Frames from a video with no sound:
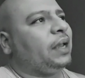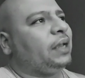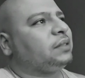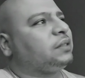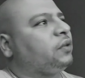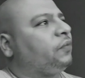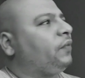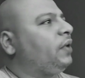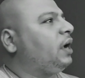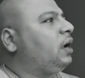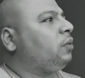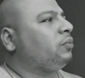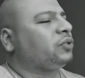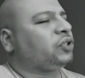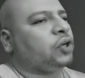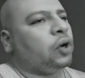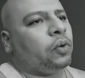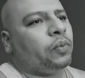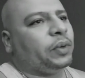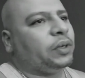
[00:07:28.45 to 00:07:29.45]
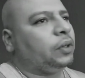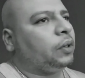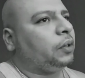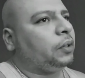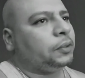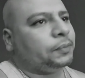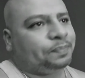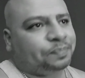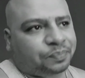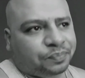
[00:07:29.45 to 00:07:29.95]
as the round was going
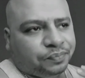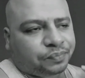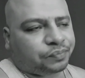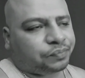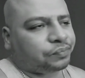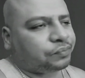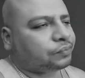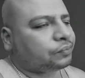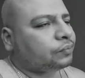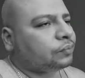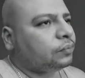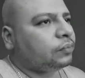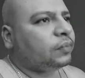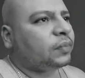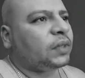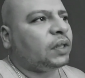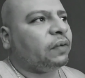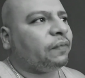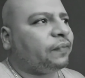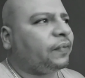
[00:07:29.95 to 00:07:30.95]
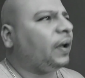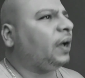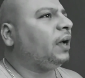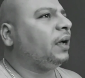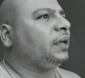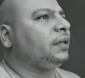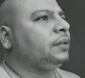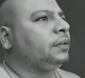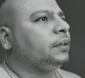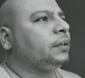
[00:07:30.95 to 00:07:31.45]
on,
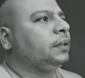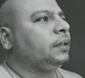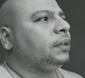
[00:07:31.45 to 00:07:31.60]
fine.